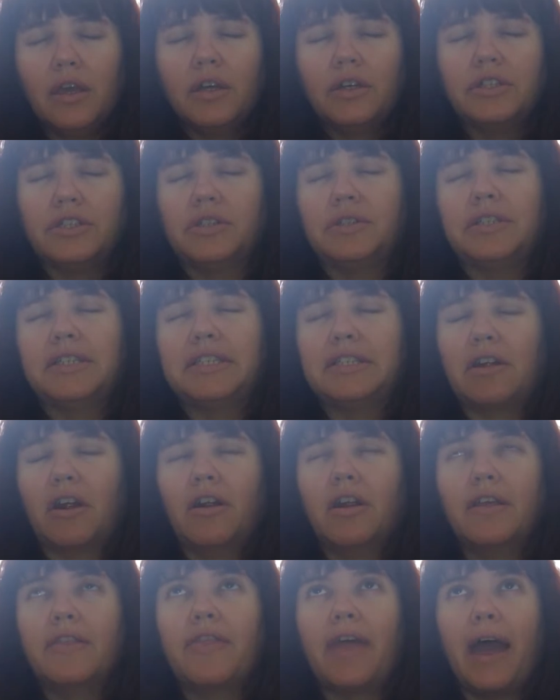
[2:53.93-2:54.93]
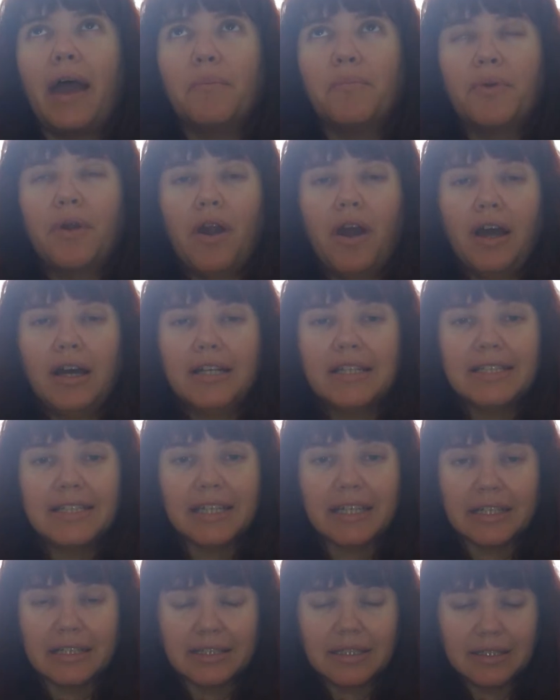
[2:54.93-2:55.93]
So to start that
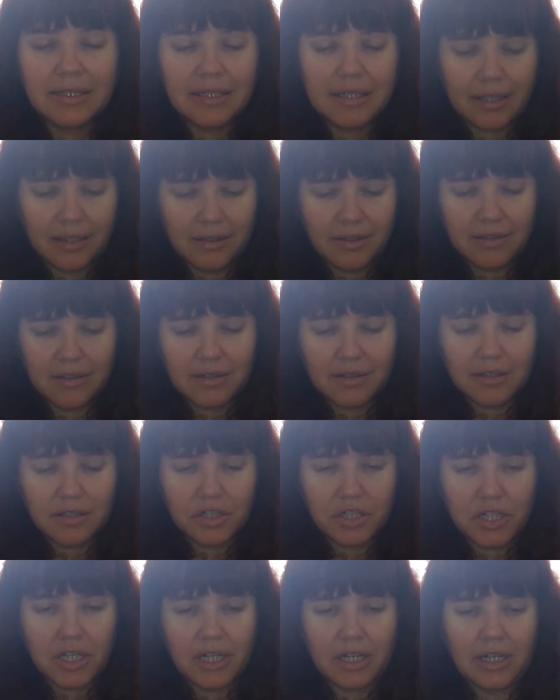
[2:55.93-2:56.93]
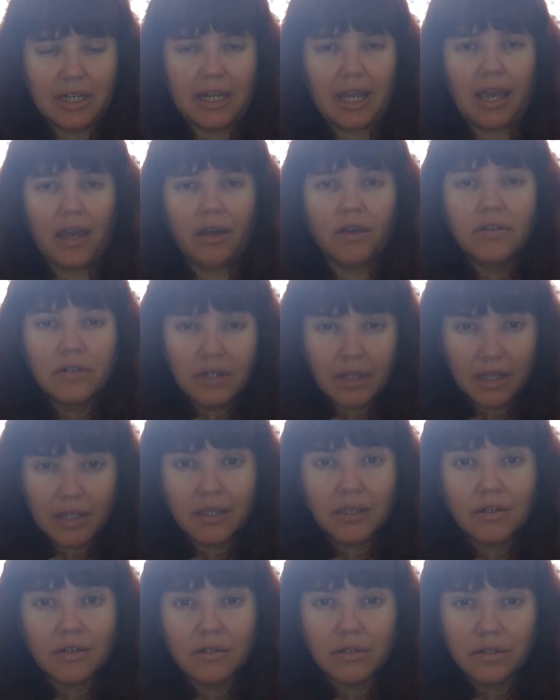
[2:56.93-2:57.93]
process, tilt the chin down
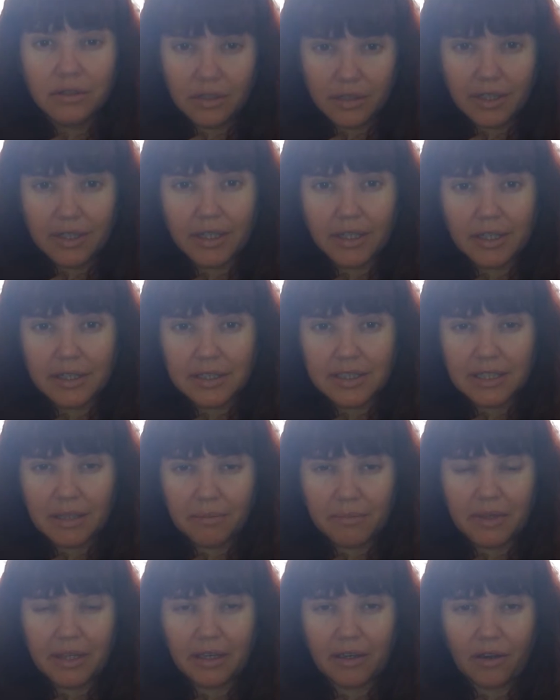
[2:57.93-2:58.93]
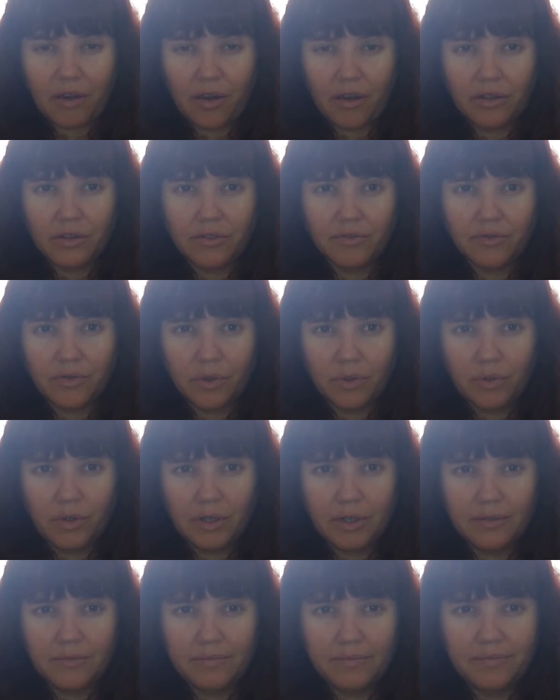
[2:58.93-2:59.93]
like you're looking at something on the
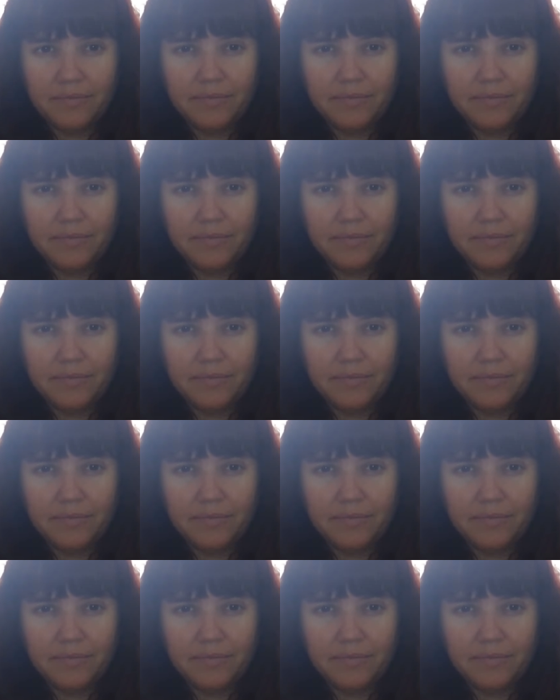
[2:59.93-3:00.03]
floor.